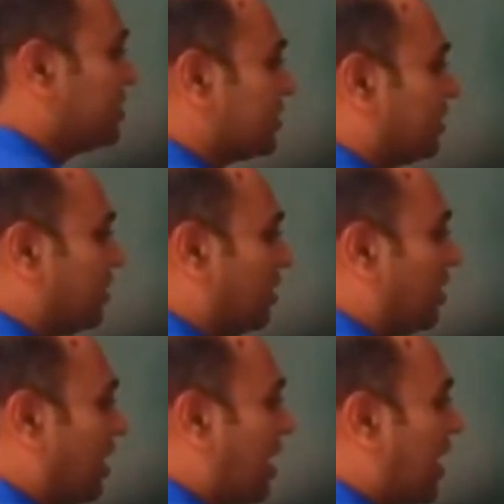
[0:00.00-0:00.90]

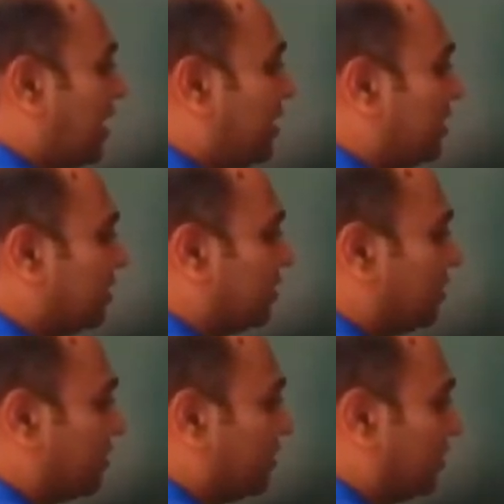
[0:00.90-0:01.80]
is
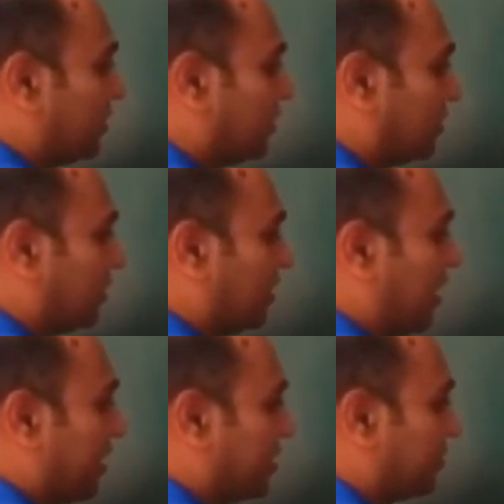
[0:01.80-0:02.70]
AND
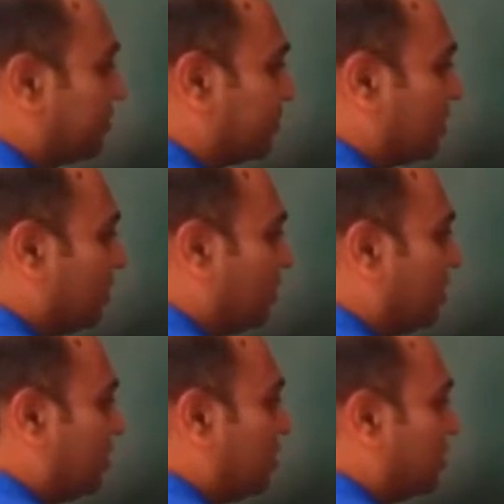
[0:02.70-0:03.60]
gate.
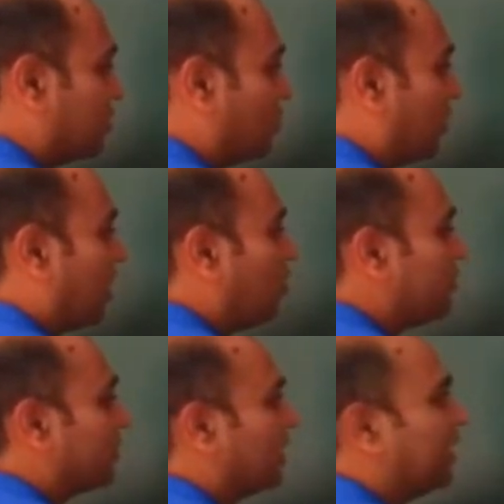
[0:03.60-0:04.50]
So
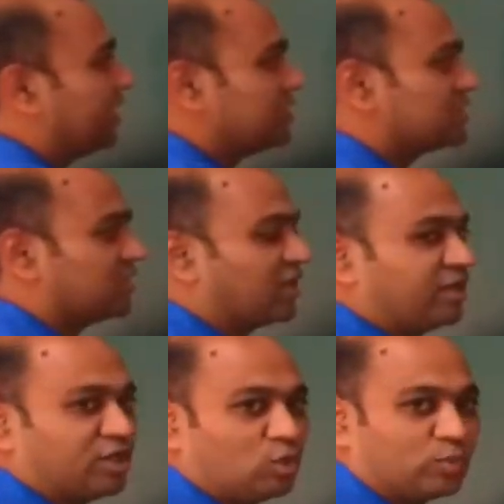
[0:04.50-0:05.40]
now let us
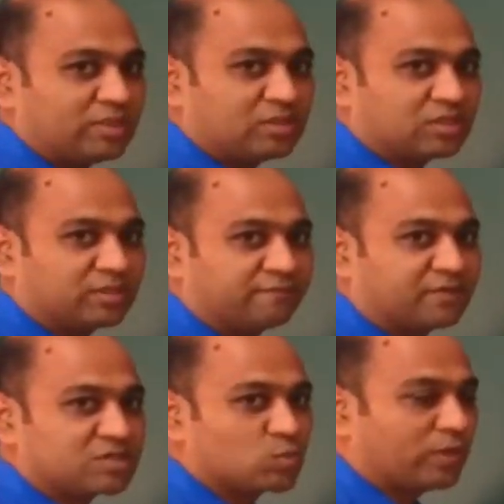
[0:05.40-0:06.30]
continue with the first